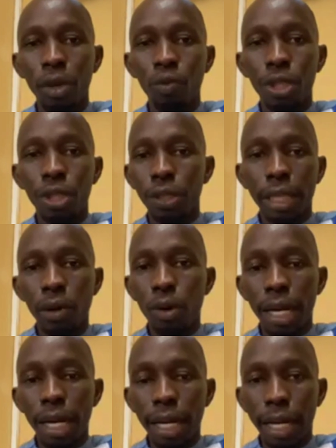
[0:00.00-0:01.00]
we just get
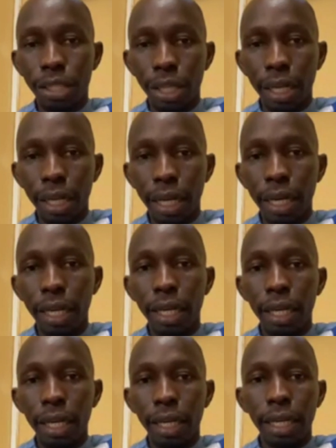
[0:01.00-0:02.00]
one agenda,
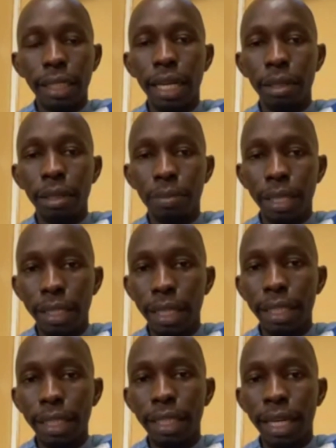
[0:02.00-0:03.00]
that's not the
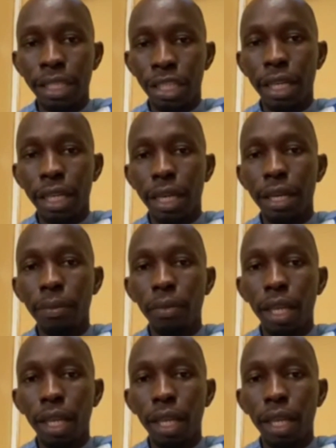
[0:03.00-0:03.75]
presidency agenda,